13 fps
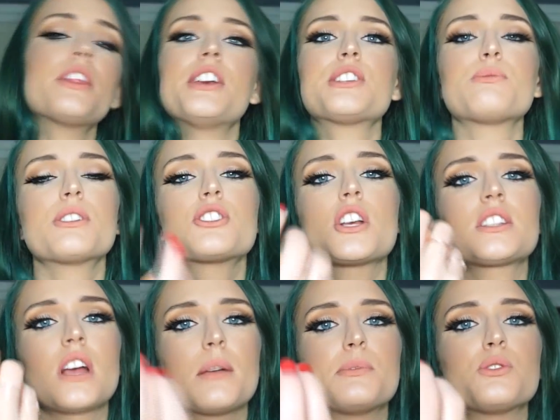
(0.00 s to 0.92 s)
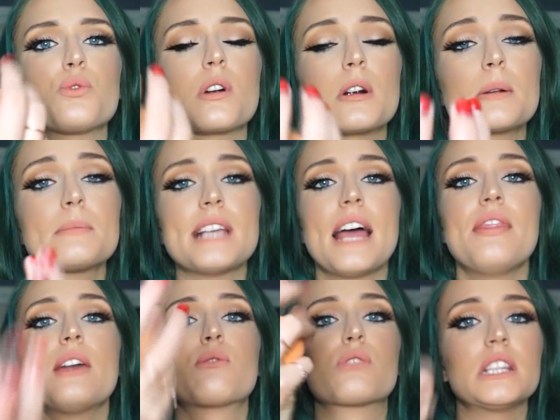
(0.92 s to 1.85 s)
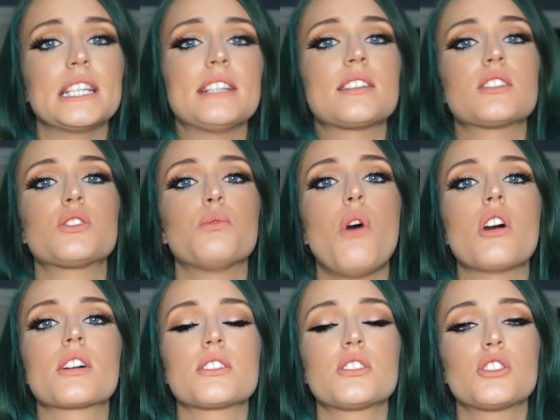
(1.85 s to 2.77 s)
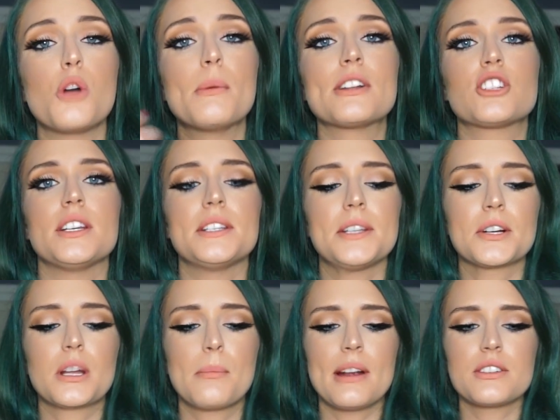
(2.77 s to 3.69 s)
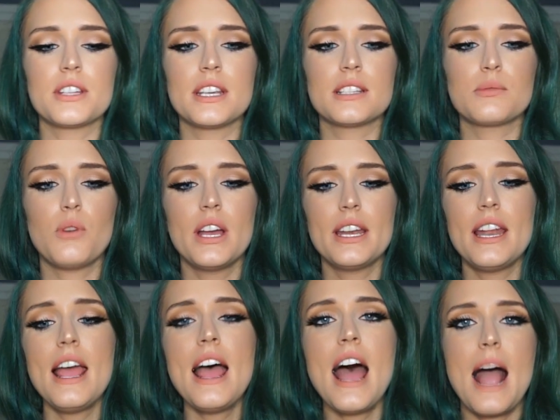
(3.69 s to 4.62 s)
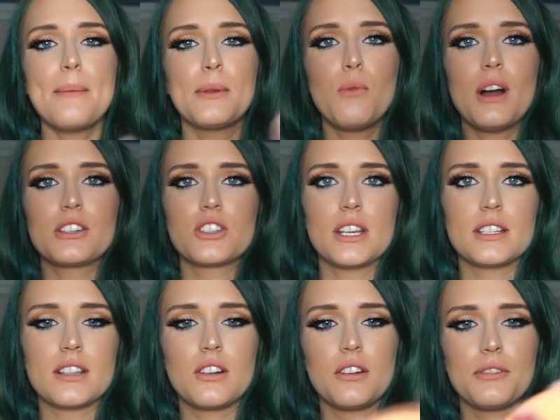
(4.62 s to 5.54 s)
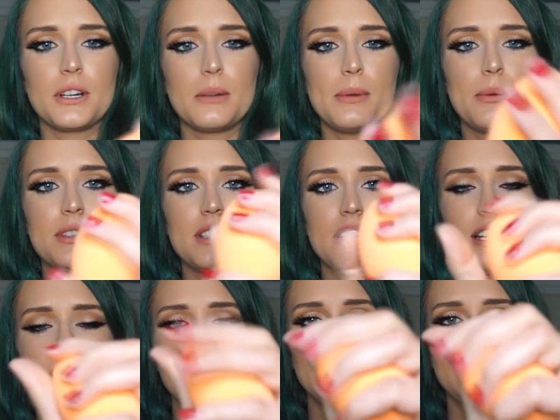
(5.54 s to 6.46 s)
This one just absorbs and then releases the water so much easier compared to this one. I mean, watch this. I don't know if you're gonna be able to see.